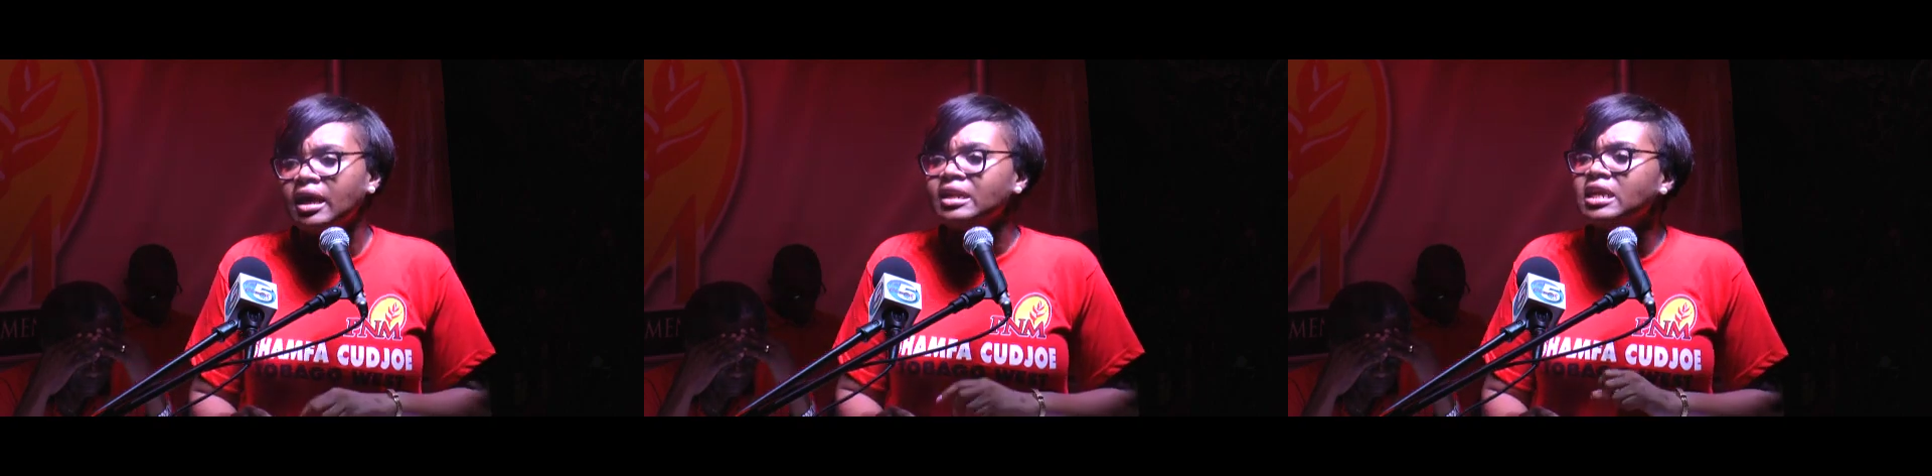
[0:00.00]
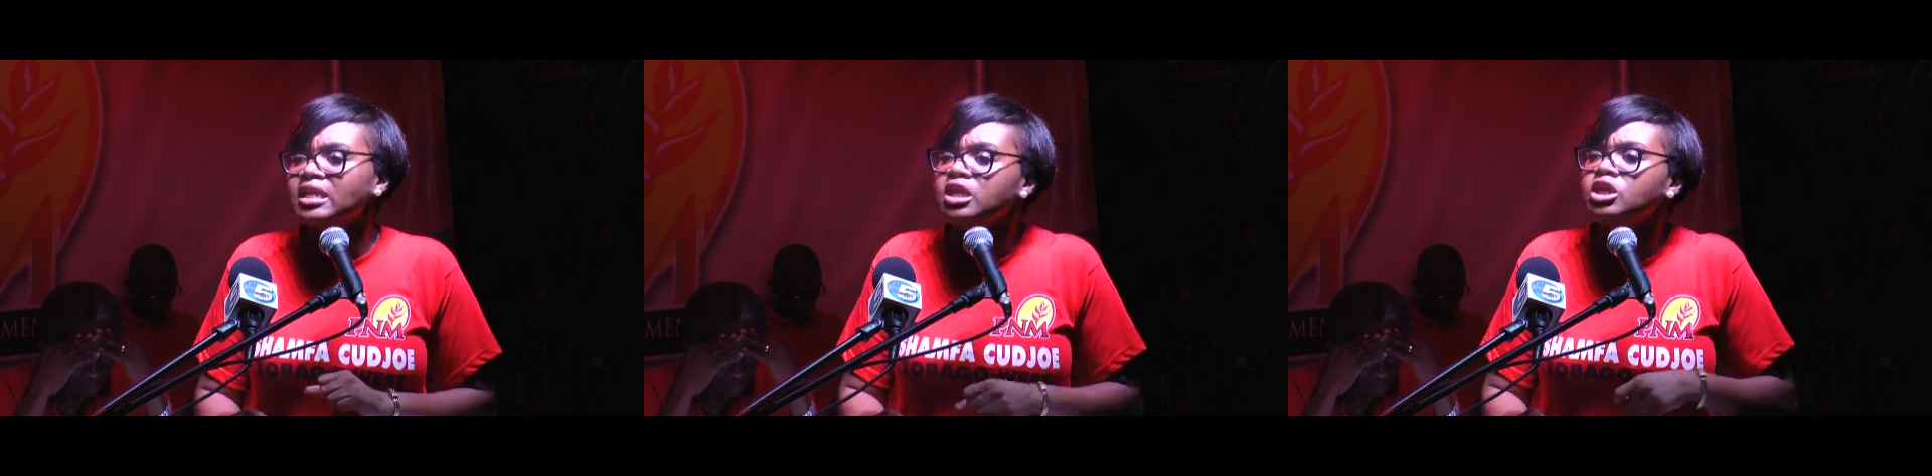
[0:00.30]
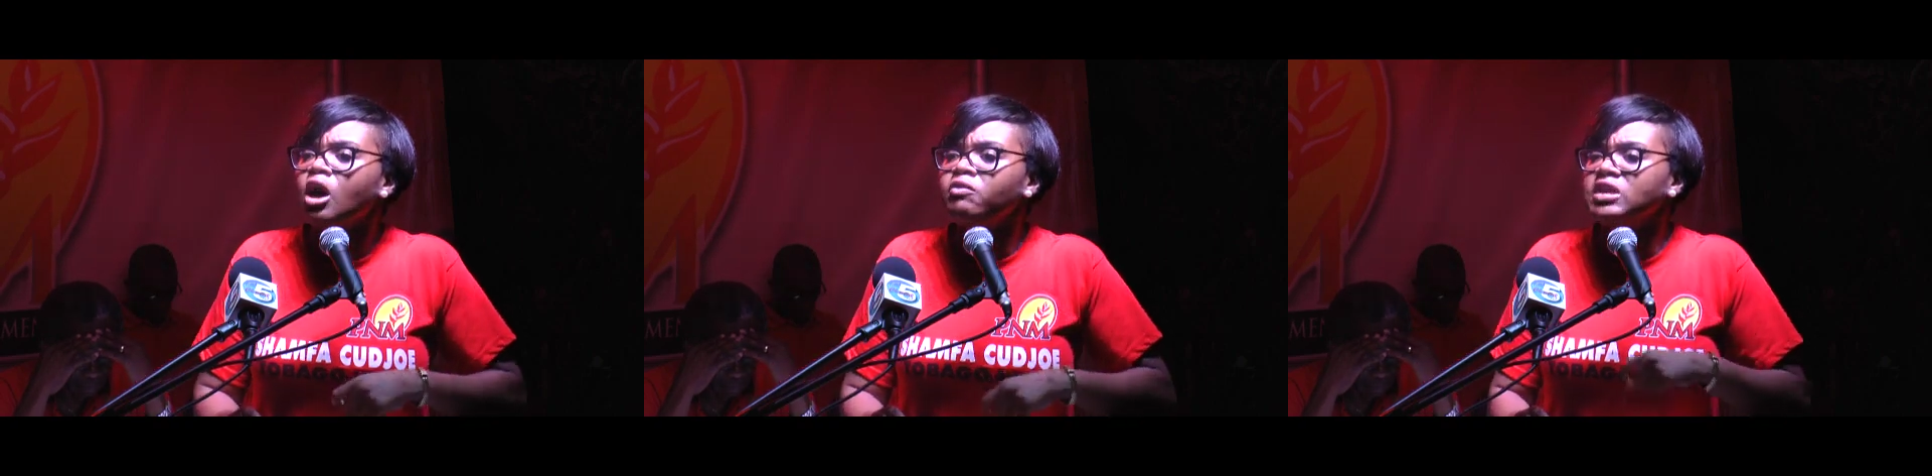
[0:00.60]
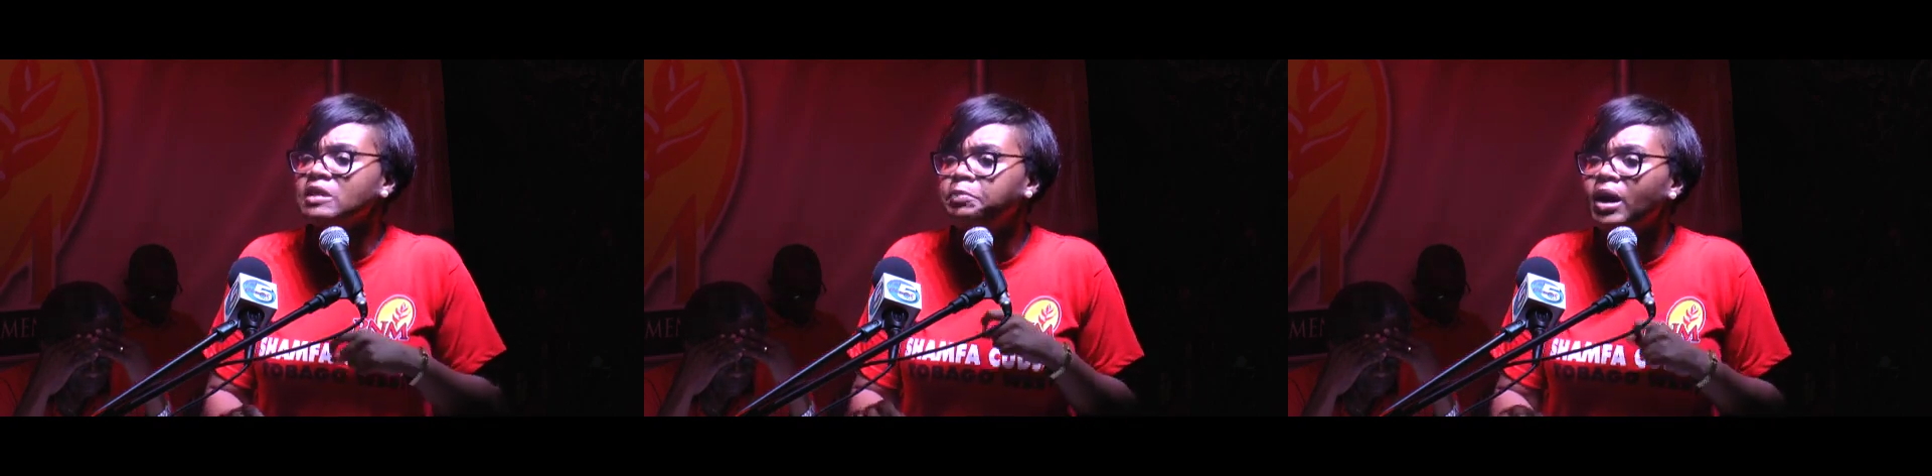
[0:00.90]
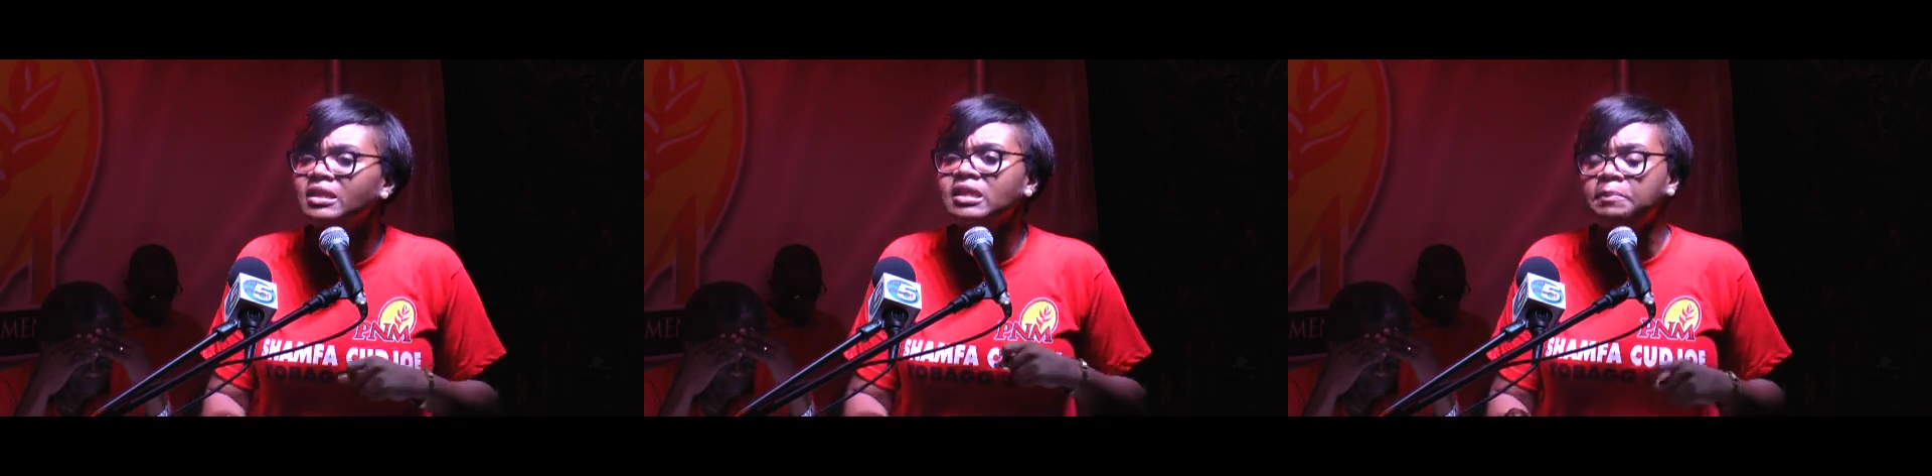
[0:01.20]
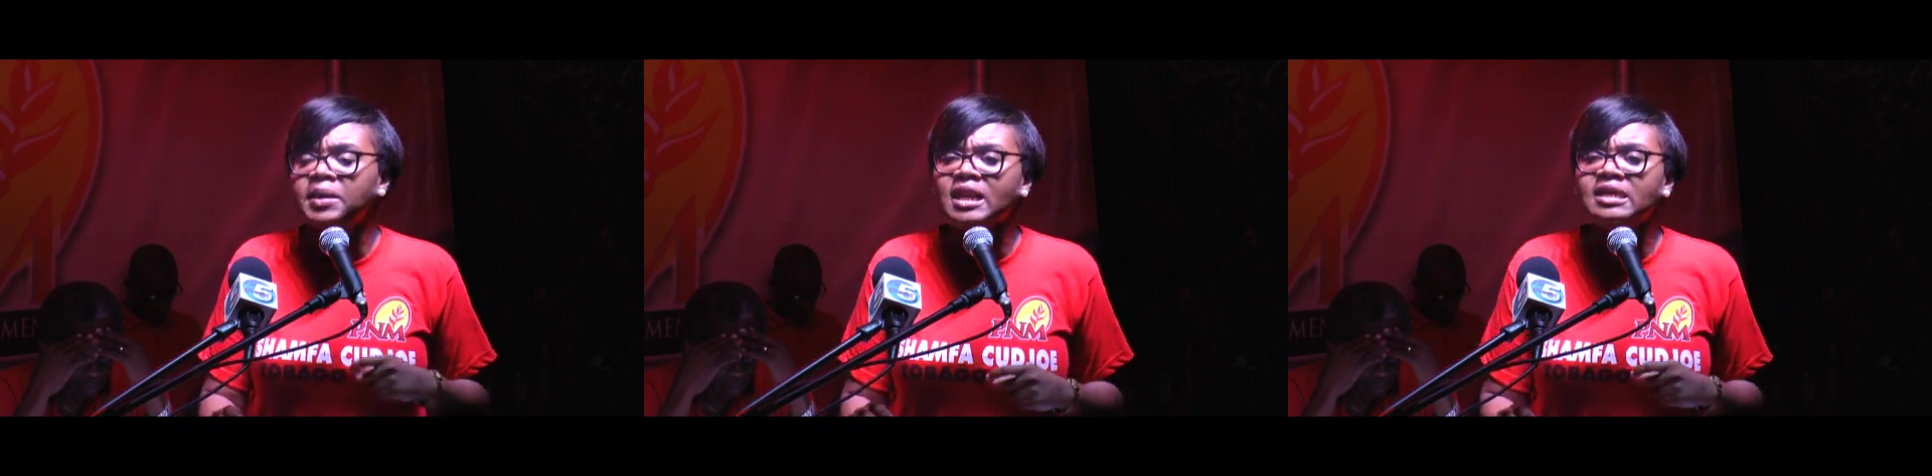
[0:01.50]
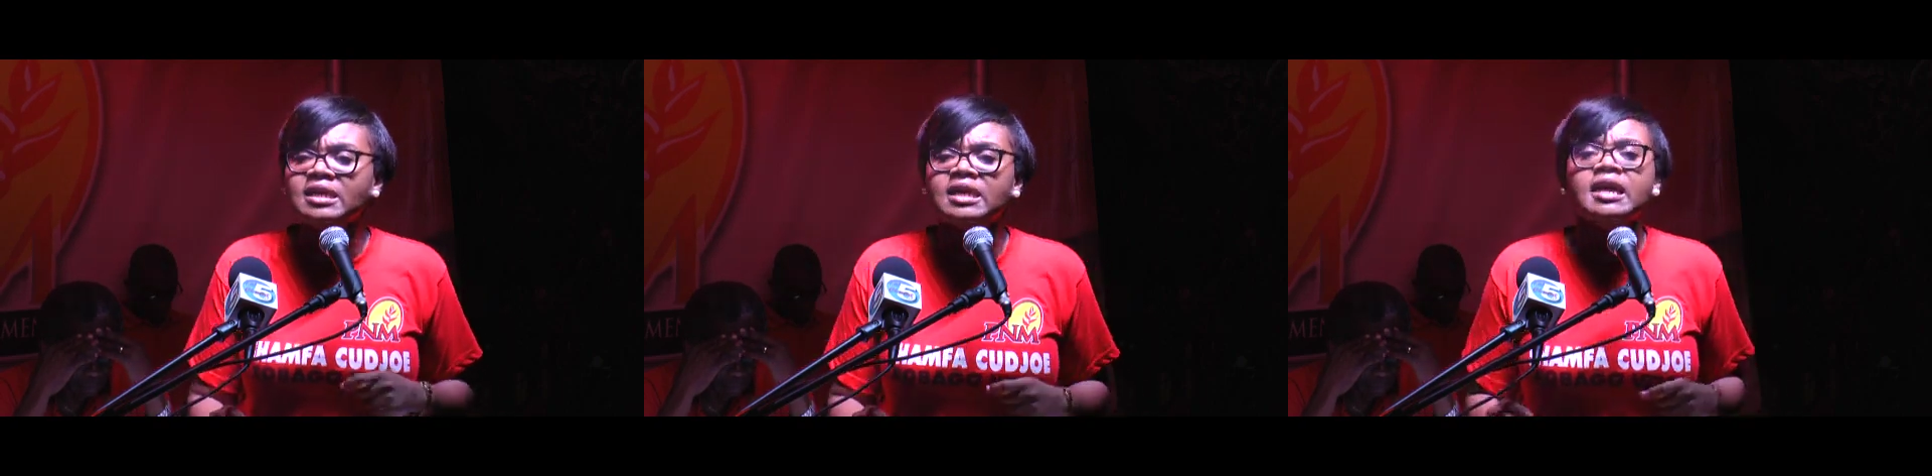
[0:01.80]
This is your
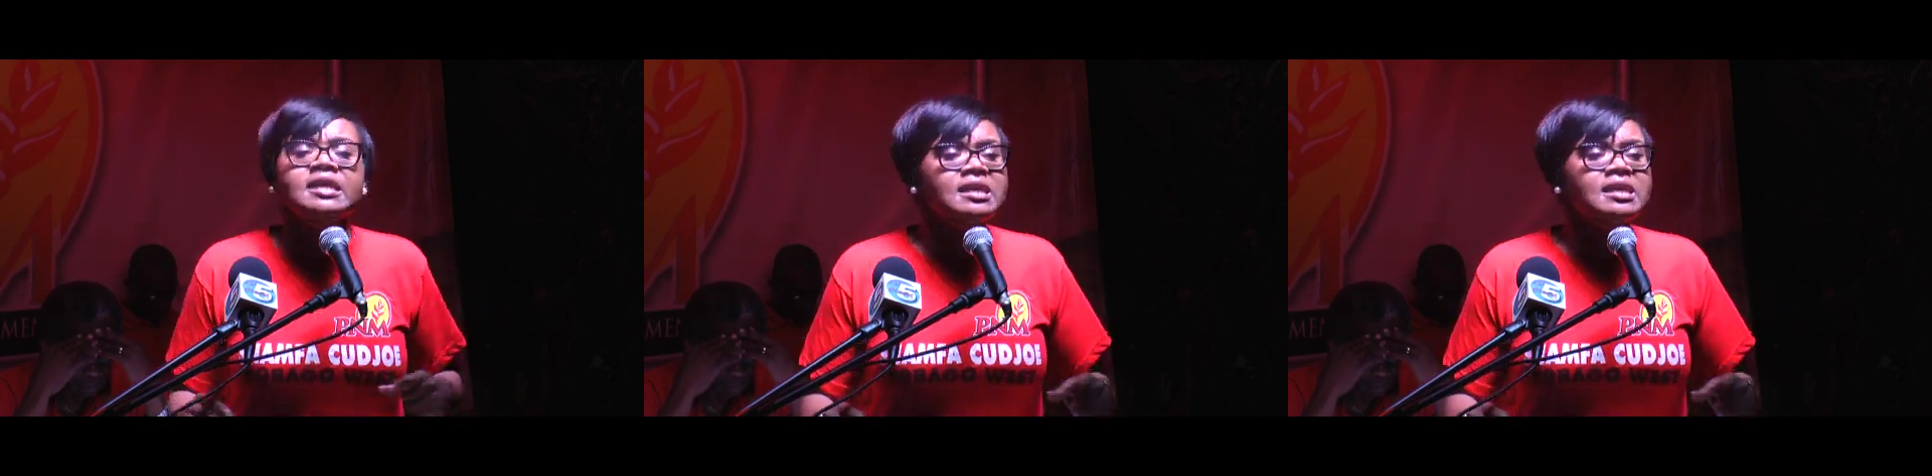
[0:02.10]
responsibility